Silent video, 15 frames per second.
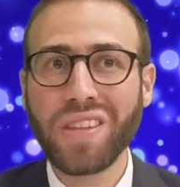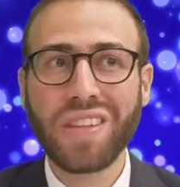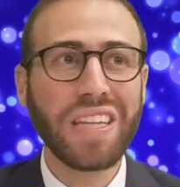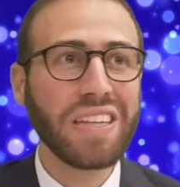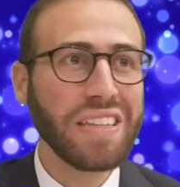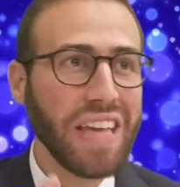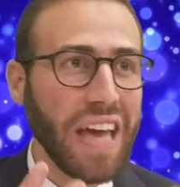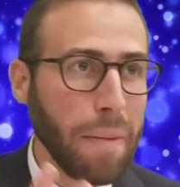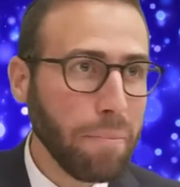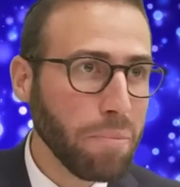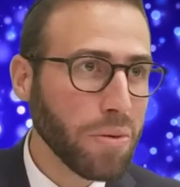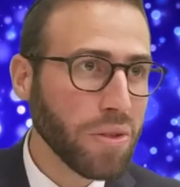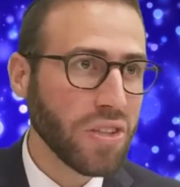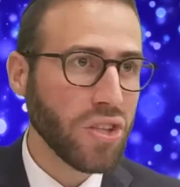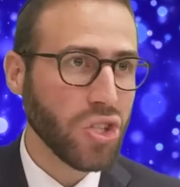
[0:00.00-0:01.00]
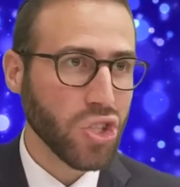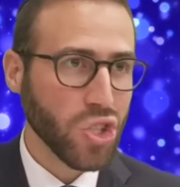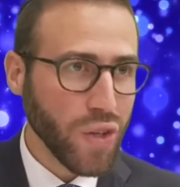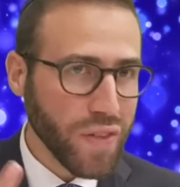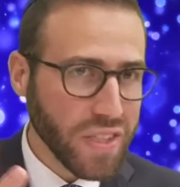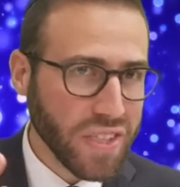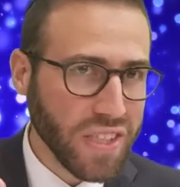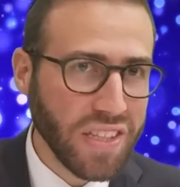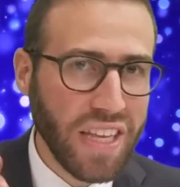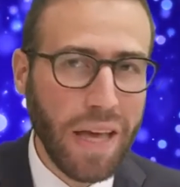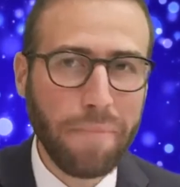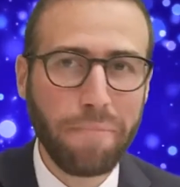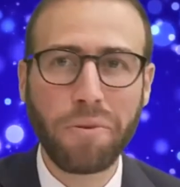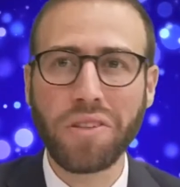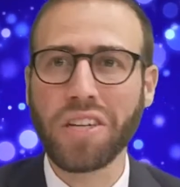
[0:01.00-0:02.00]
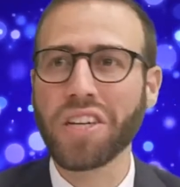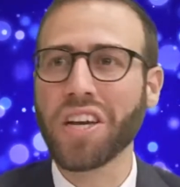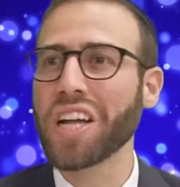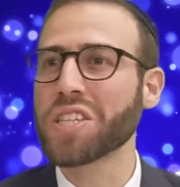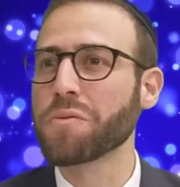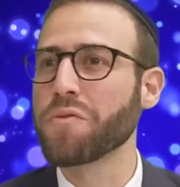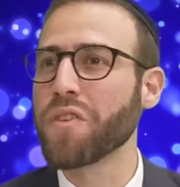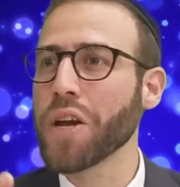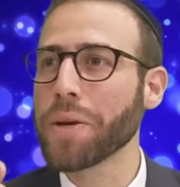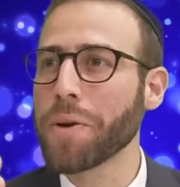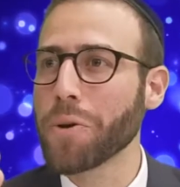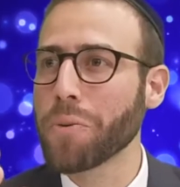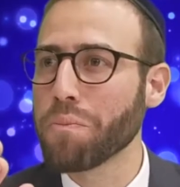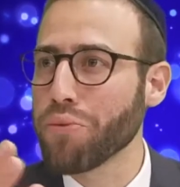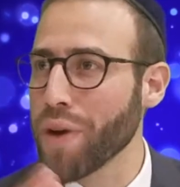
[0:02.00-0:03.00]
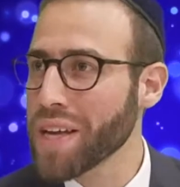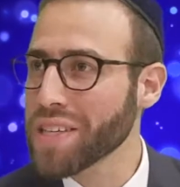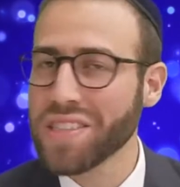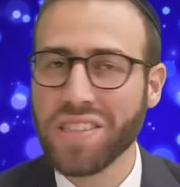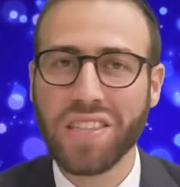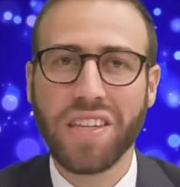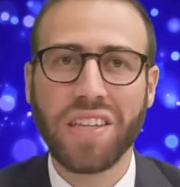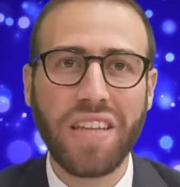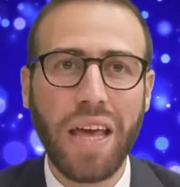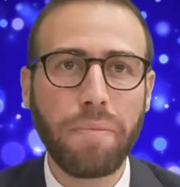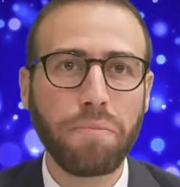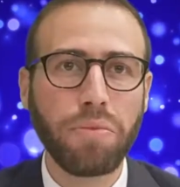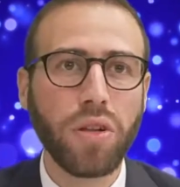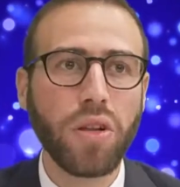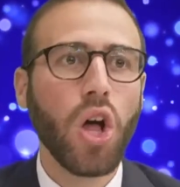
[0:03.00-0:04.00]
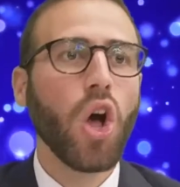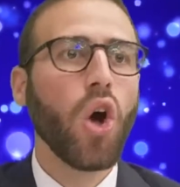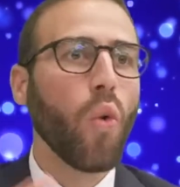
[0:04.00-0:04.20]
and the service in the temple and God's very own presence in the temple